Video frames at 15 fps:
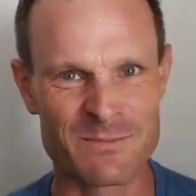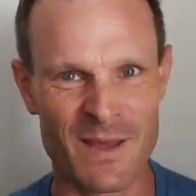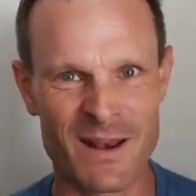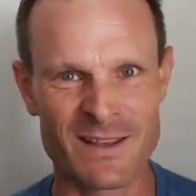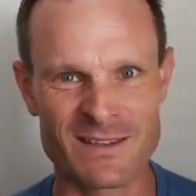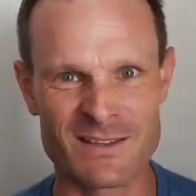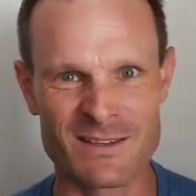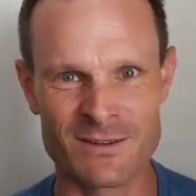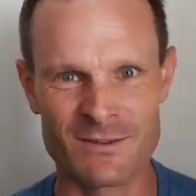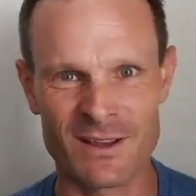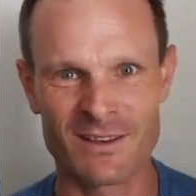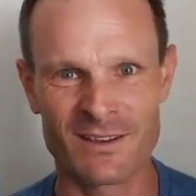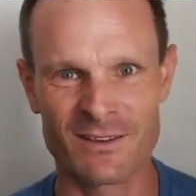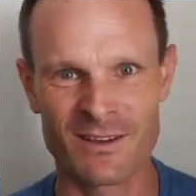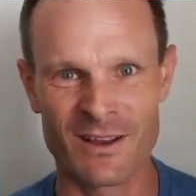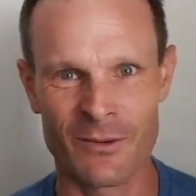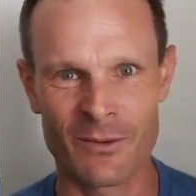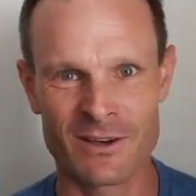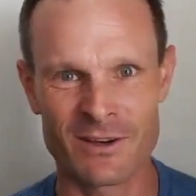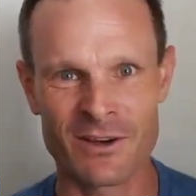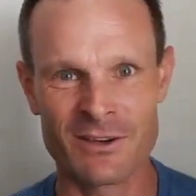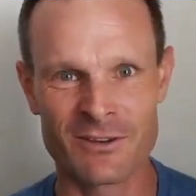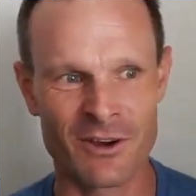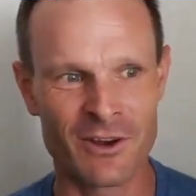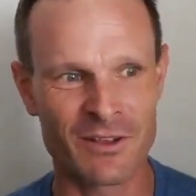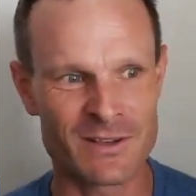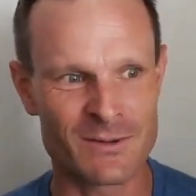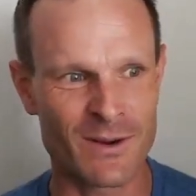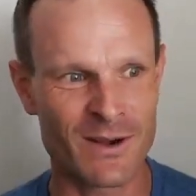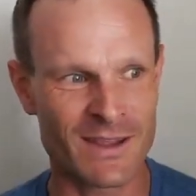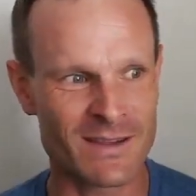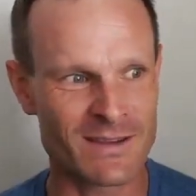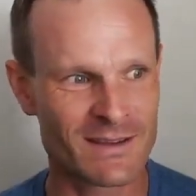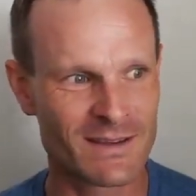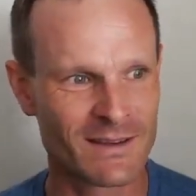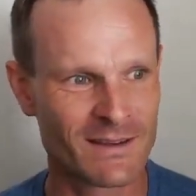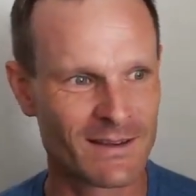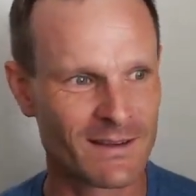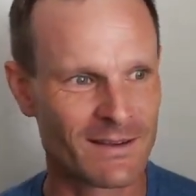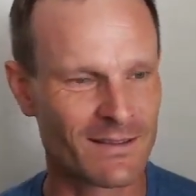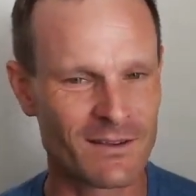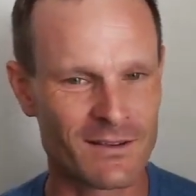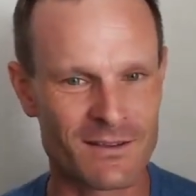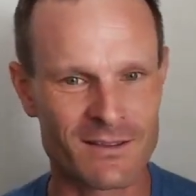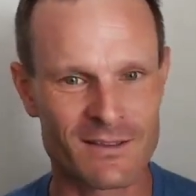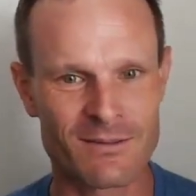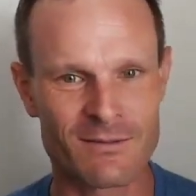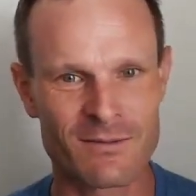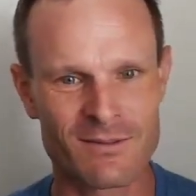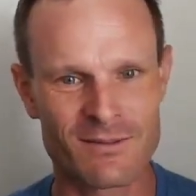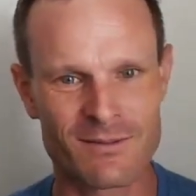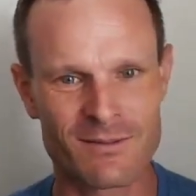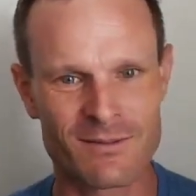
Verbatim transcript: better to do it, you know, when you're in your early 20s. Oh, 100%. We